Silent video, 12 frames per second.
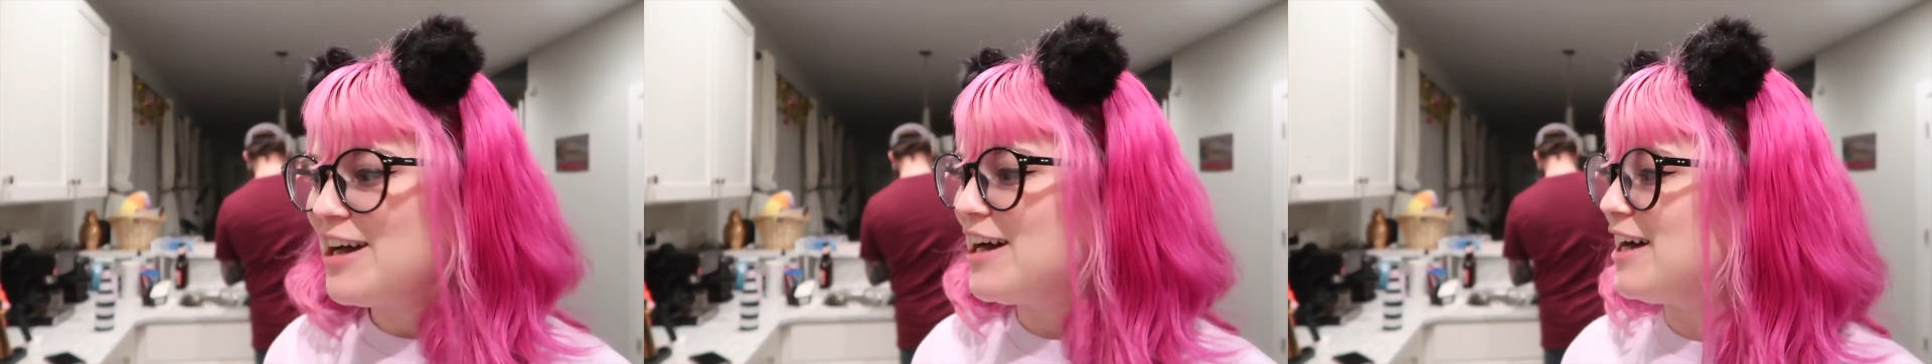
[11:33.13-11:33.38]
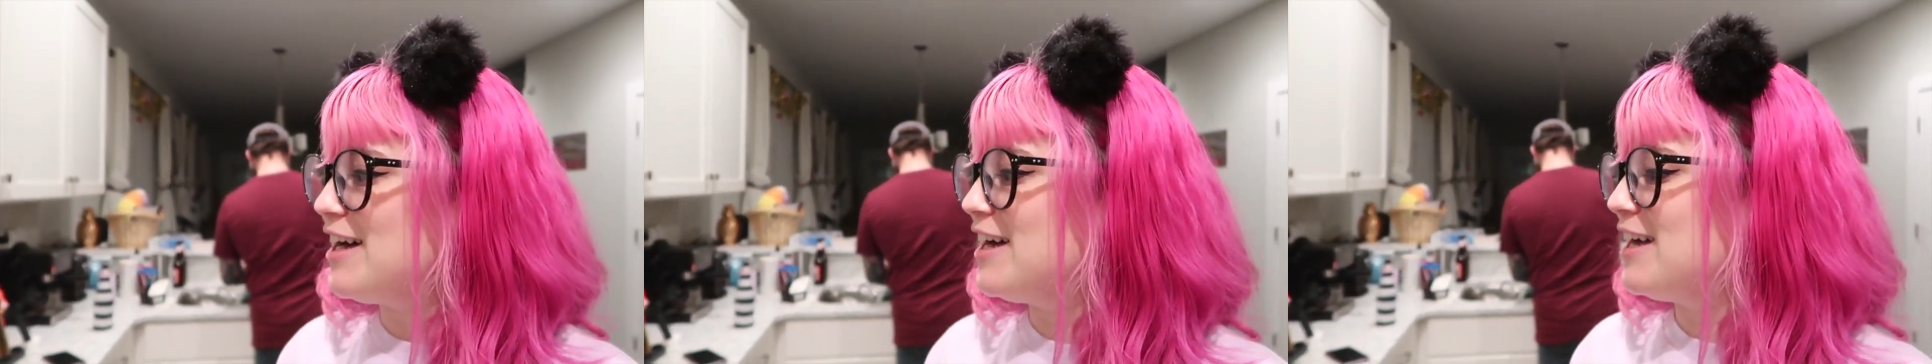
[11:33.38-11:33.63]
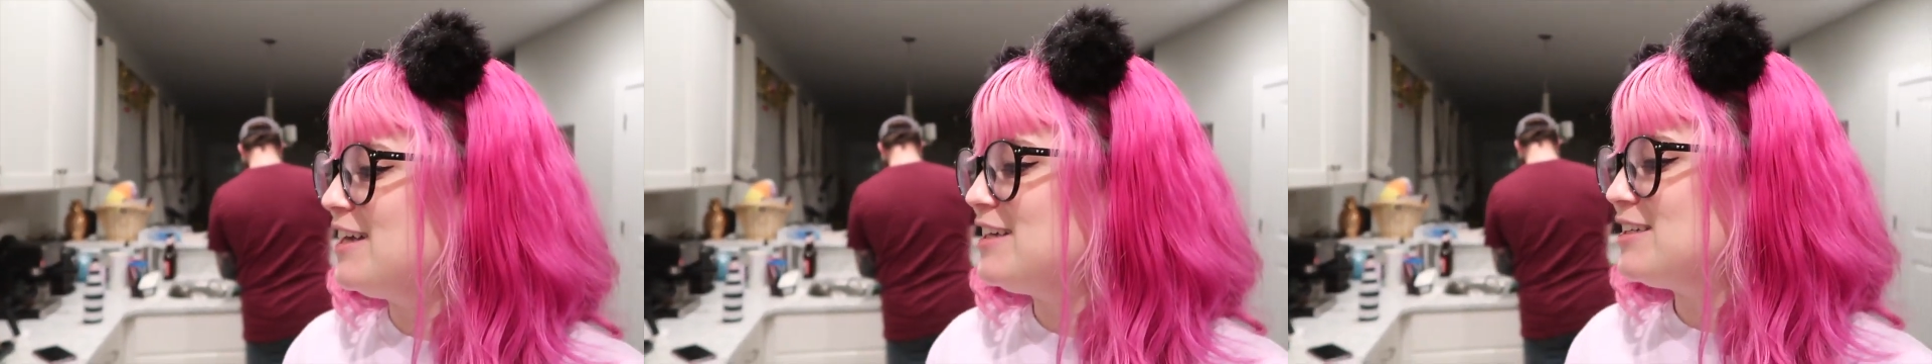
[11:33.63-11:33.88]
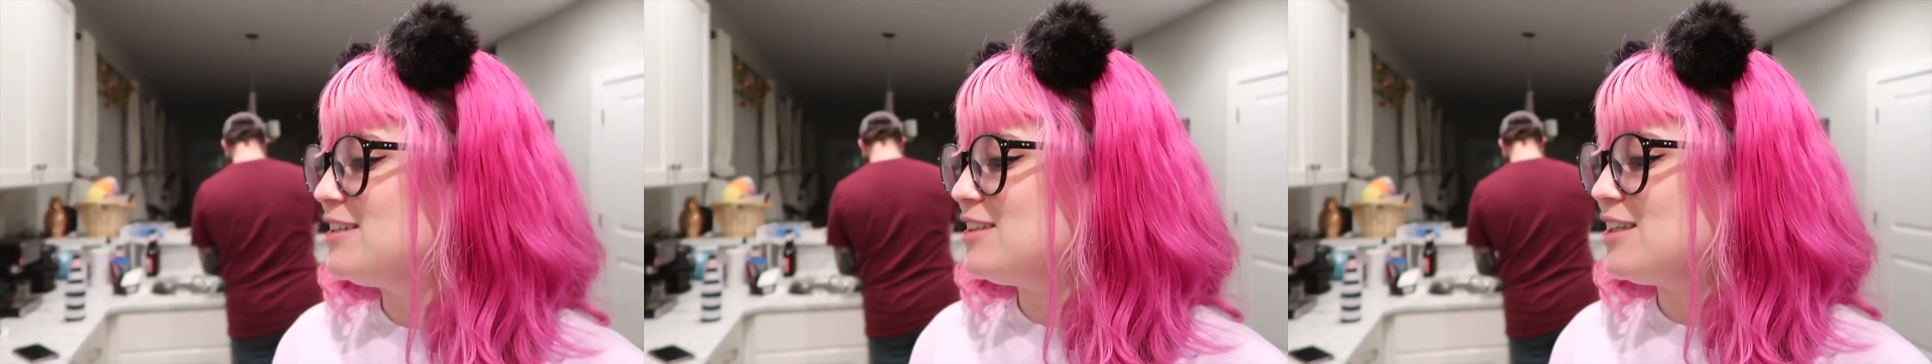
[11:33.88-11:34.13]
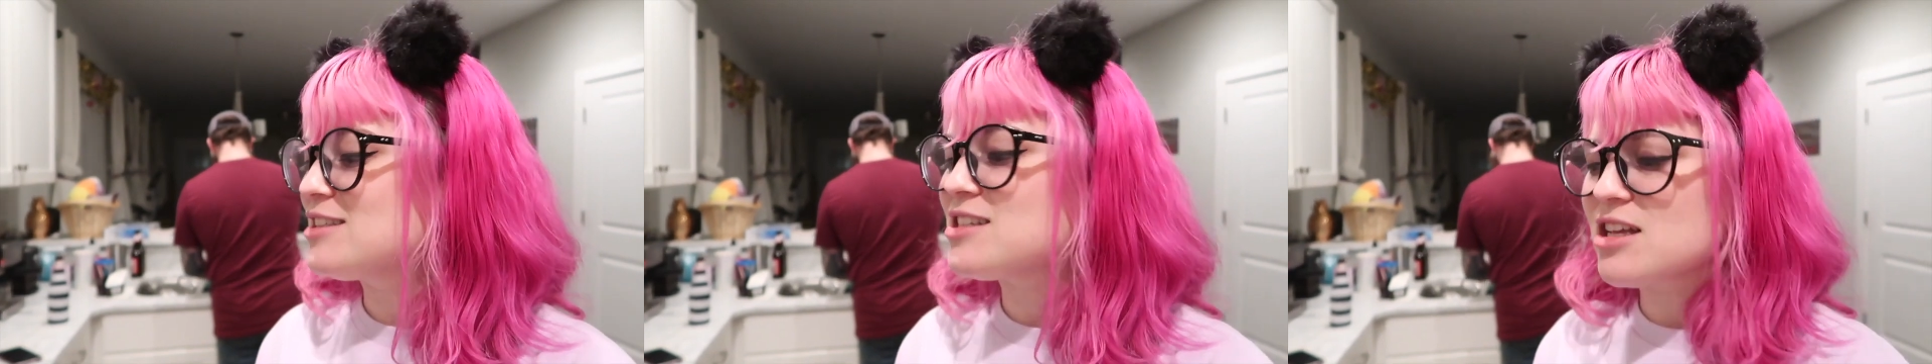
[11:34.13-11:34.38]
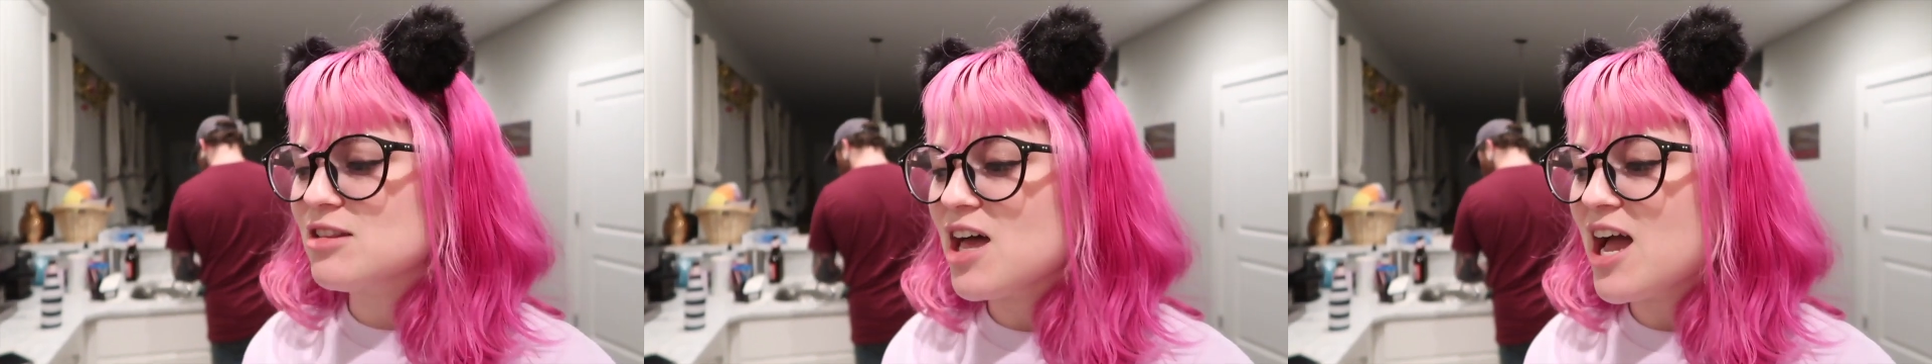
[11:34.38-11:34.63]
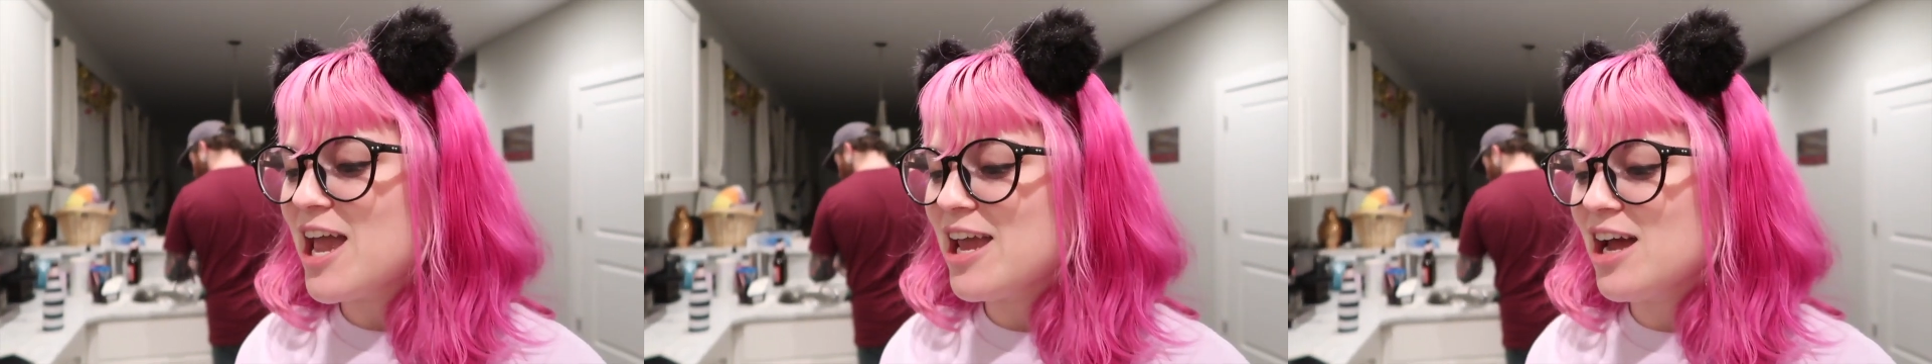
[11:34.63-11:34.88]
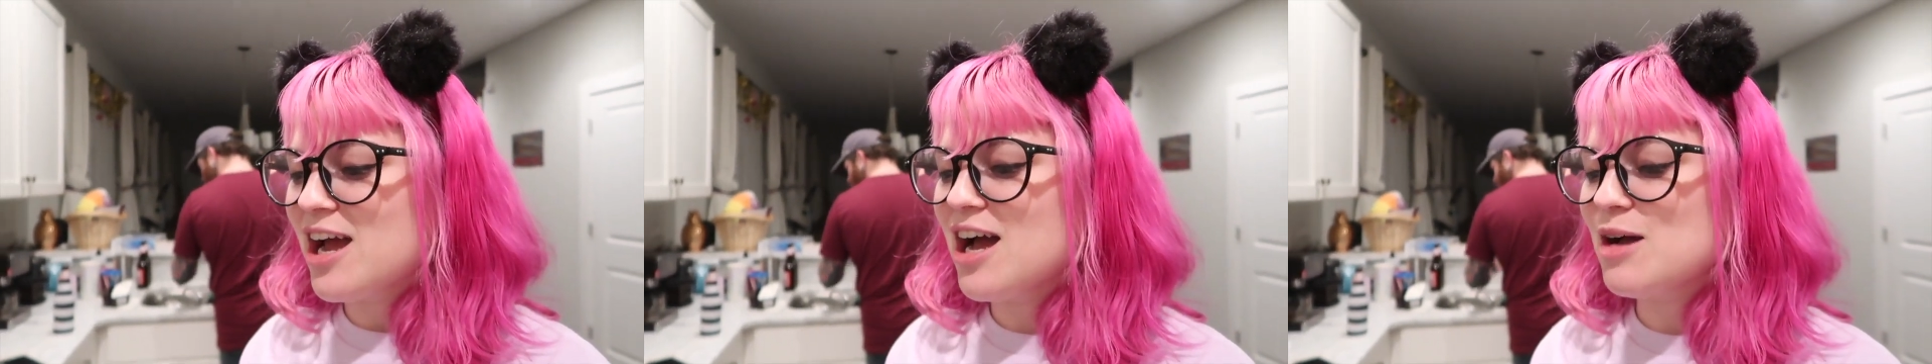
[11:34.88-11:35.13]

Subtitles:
That's a lie.